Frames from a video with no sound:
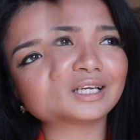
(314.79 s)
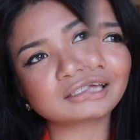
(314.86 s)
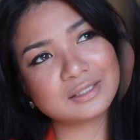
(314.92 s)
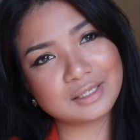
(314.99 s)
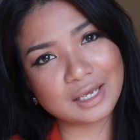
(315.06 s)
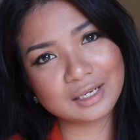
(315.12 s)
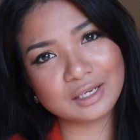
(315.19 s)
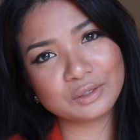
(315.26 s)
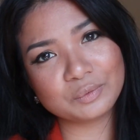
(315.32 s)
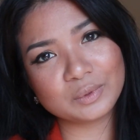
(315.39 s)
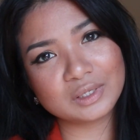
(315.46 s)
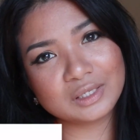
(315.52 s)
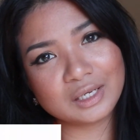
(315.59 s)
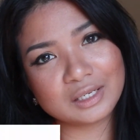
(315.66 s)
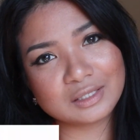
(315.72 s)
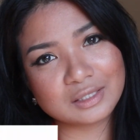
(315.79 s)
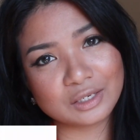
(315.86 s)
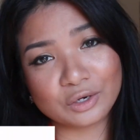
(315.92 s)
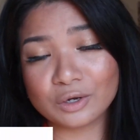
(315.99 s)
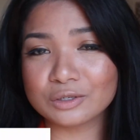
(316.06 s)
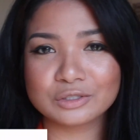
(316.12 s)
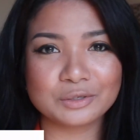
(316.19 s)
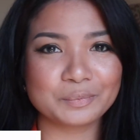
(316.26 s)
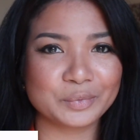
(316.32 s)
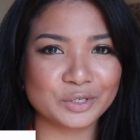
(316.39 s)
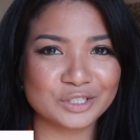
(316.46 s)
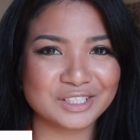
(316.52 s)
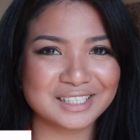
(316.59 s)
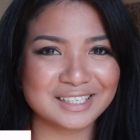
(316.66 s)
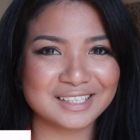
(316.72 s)
The second one is I also
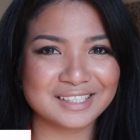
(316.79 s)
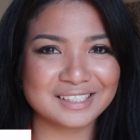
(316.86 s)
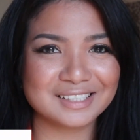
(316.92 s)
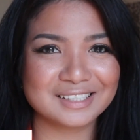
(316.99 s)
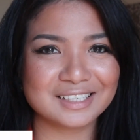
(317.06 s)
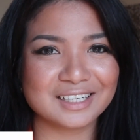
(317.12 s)
purchased